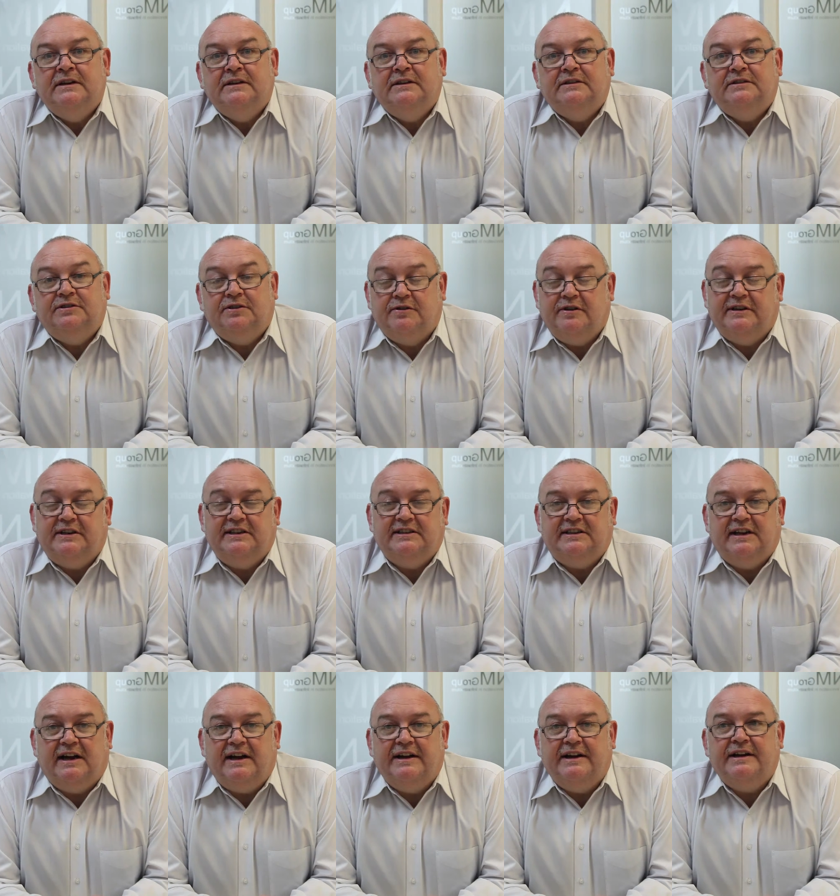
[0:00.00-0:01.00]
So the
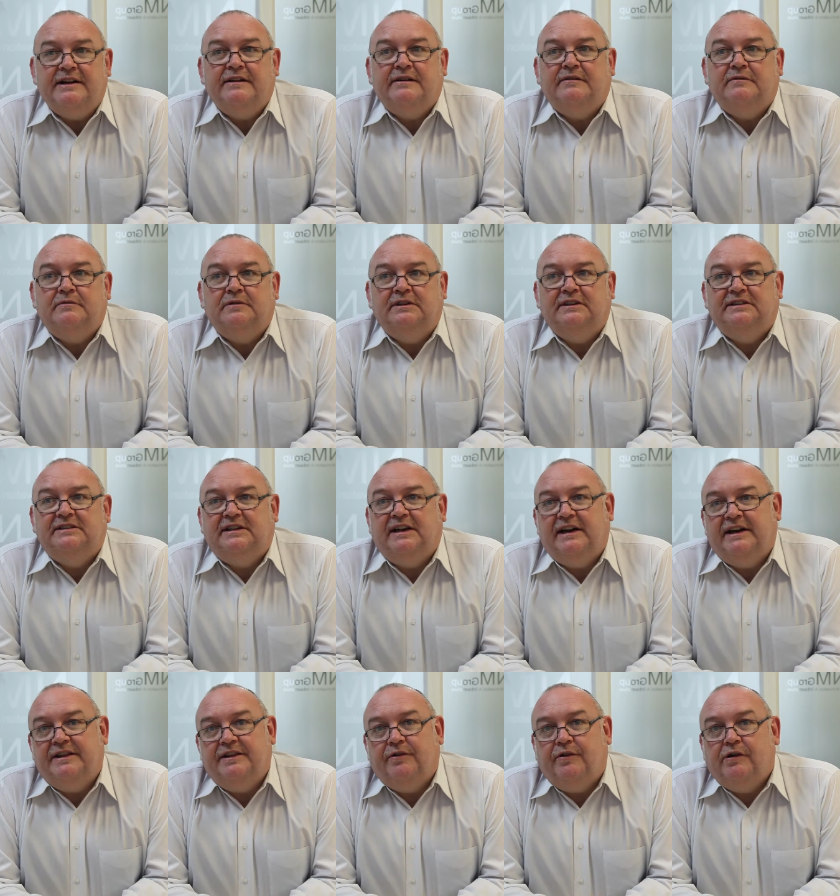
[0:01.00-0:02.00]
designer would
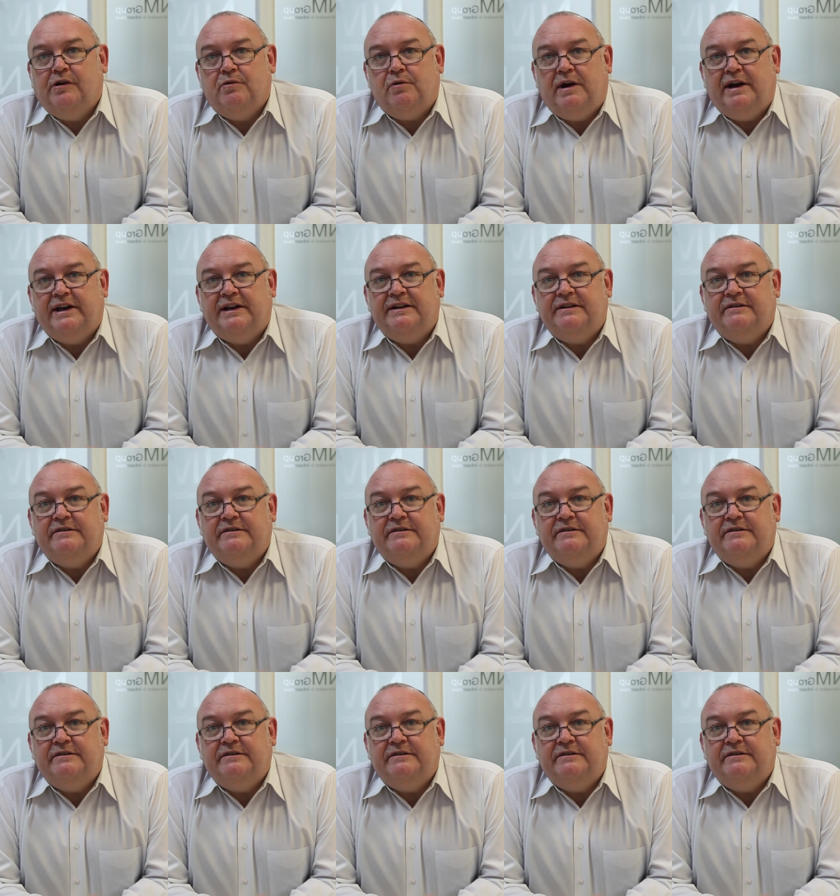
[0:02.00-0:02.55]
assign the required